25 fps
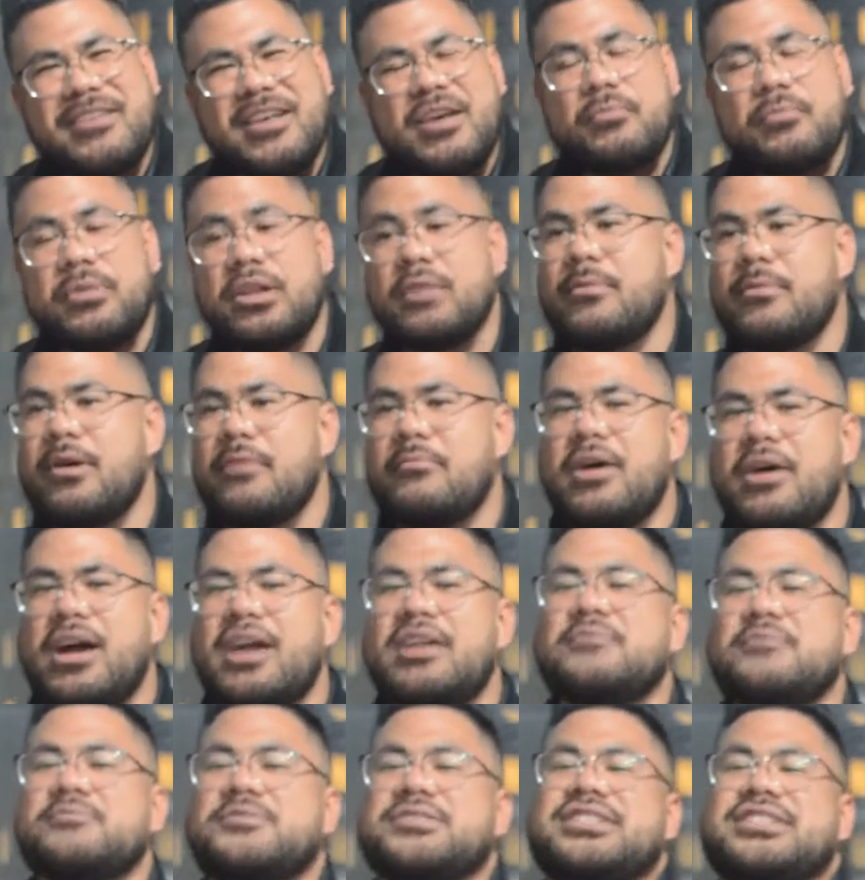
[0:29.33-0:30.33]
But in my mind,
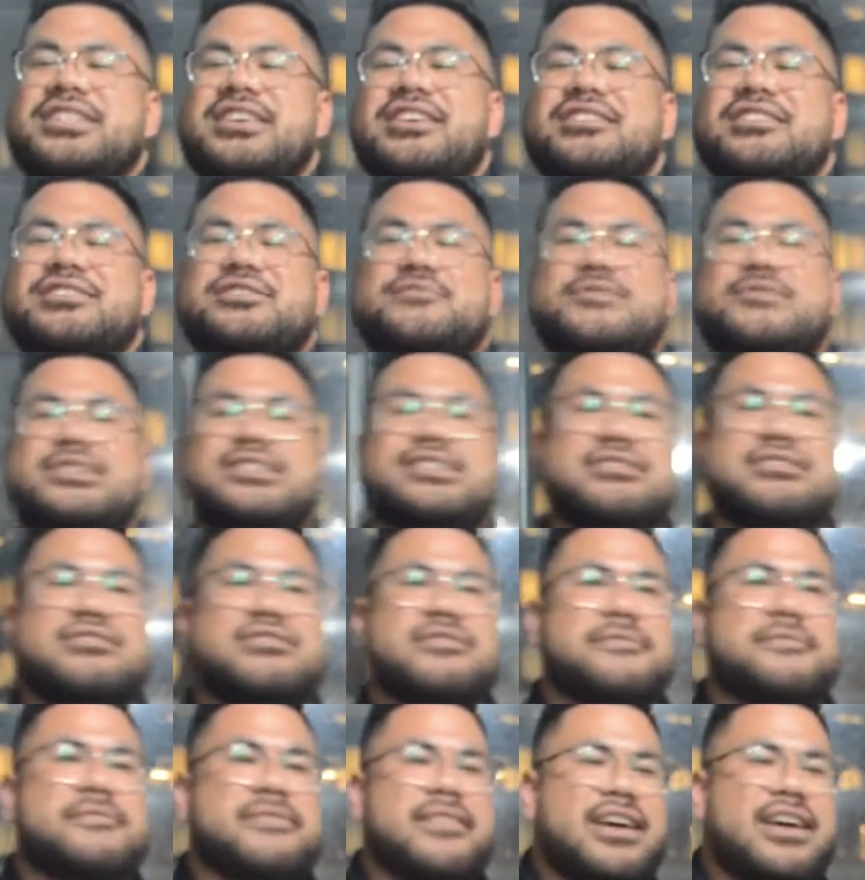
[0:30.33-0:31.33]
I'm just thinking to
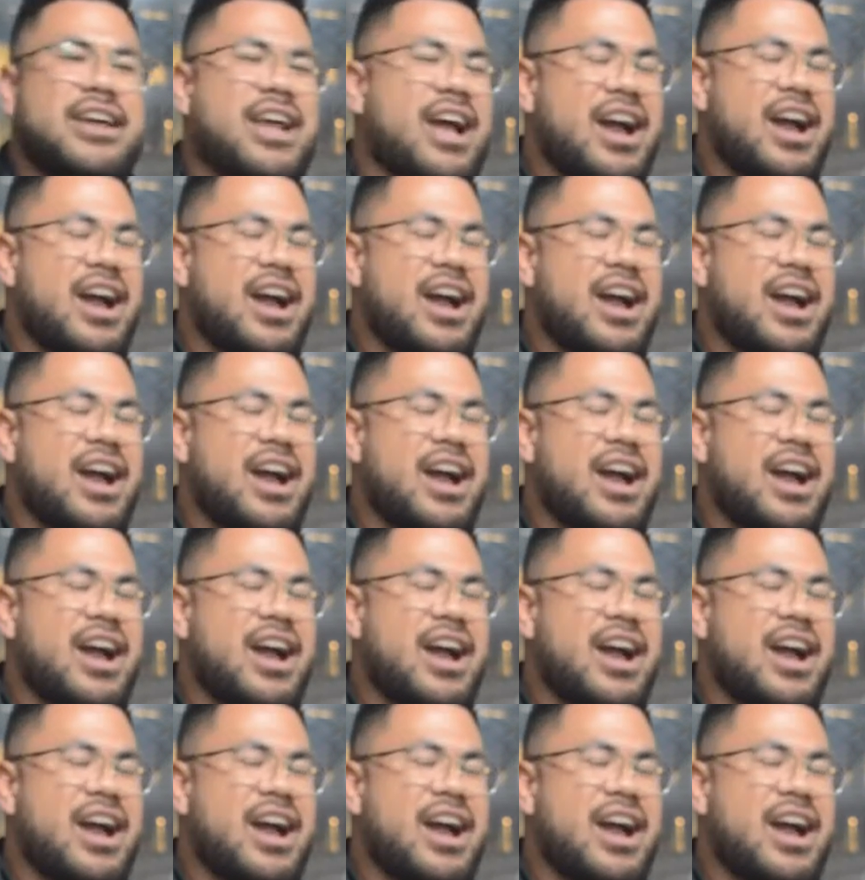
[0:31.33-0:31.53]
myself, like,